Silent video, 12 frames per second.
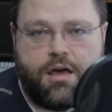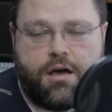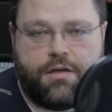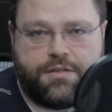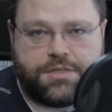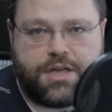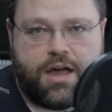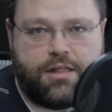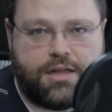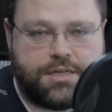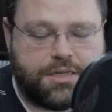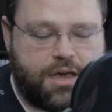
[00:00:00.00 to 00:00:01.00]
on the
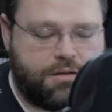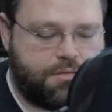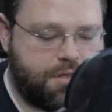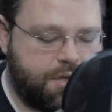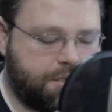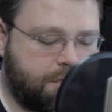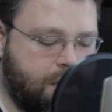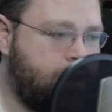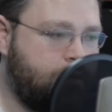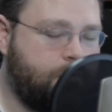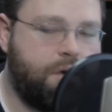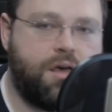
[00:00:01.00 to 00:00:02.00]
Skylake side of things.
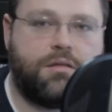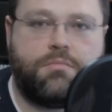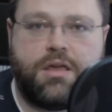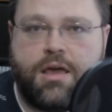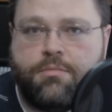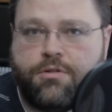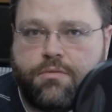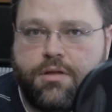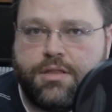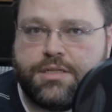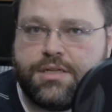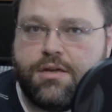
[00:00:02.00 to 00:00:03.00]
But being able to run
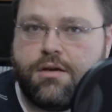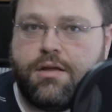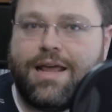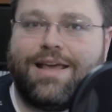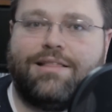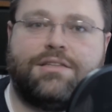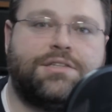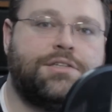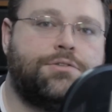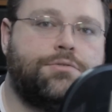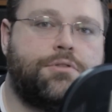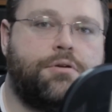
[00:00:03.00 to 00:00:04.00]
the Xeon and the
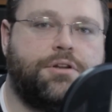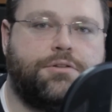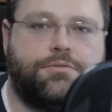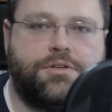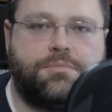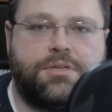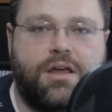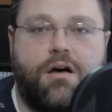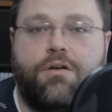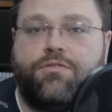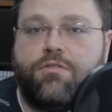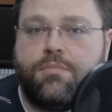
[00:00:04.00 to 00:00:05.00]
C232 chipset
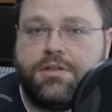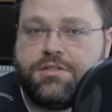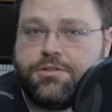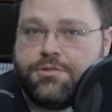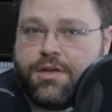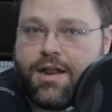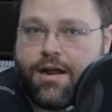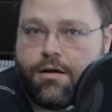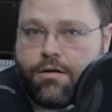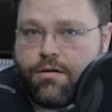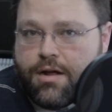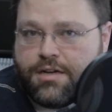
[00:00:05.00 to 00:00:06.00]
also means that you get error
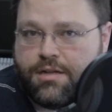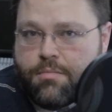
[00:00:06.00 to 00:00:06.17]
correcting